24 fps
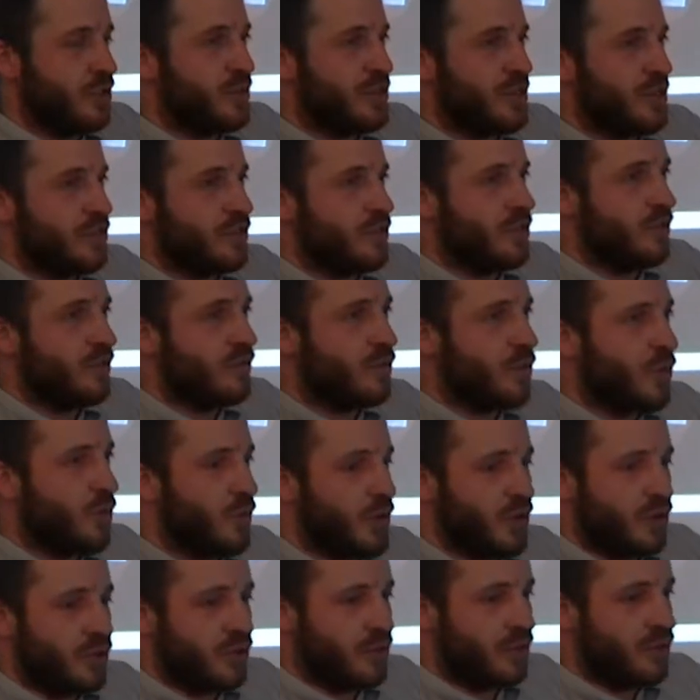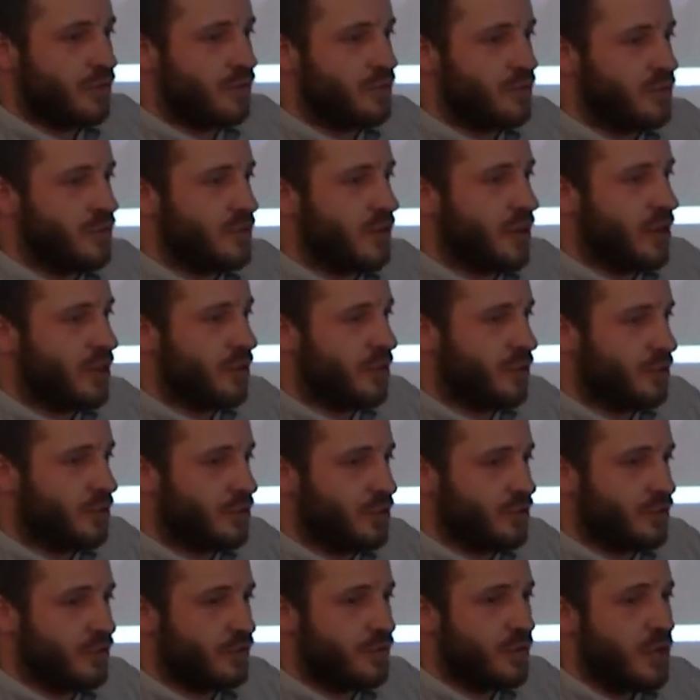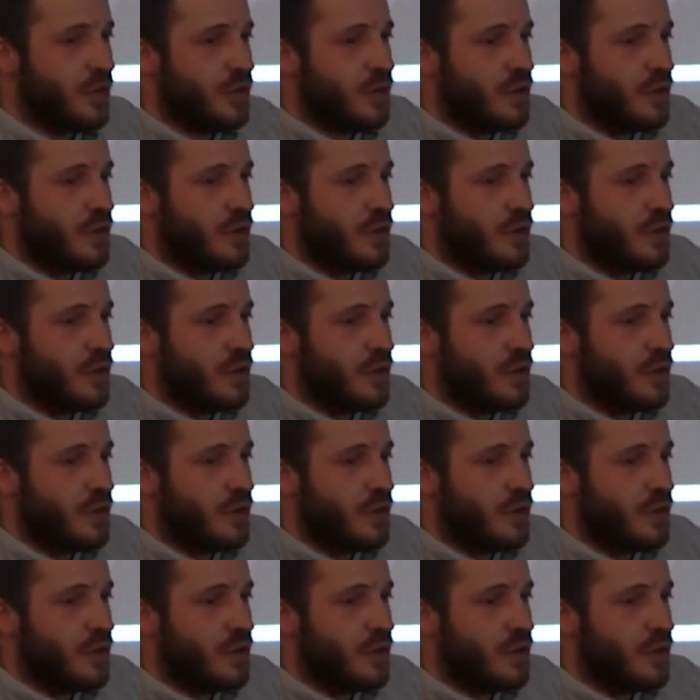the potential of what we can design and achieve.